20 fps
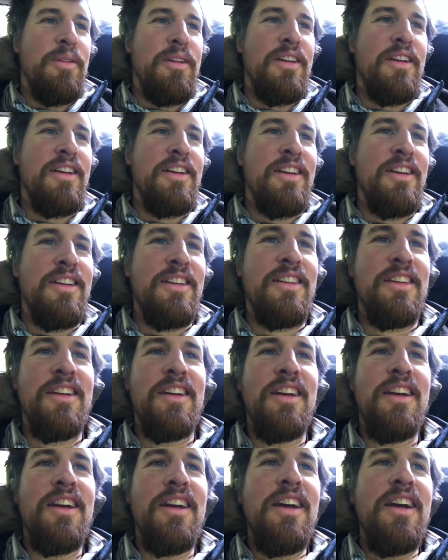because
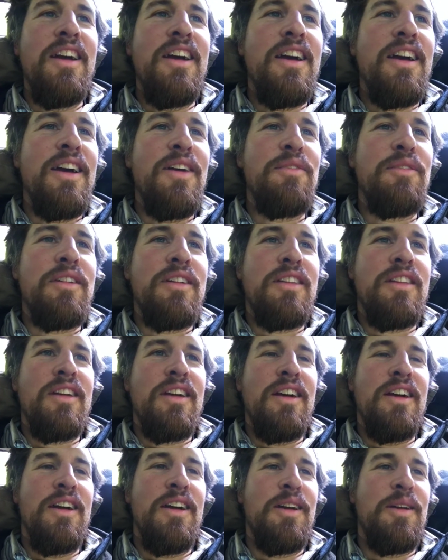every
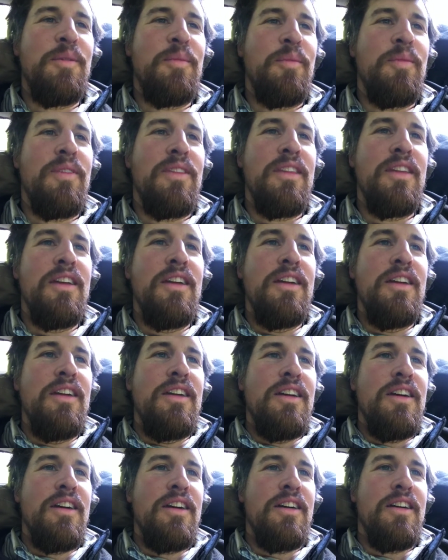time
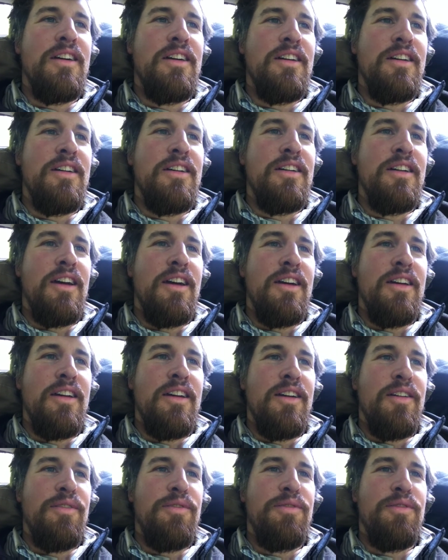uh,
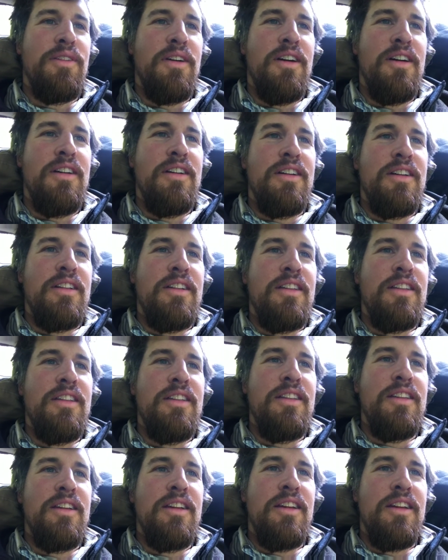I, I farted
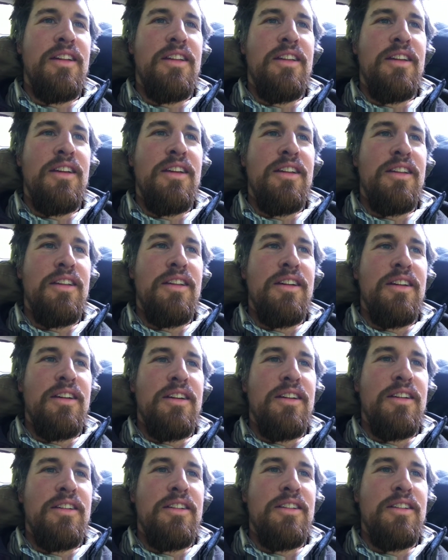and and uh,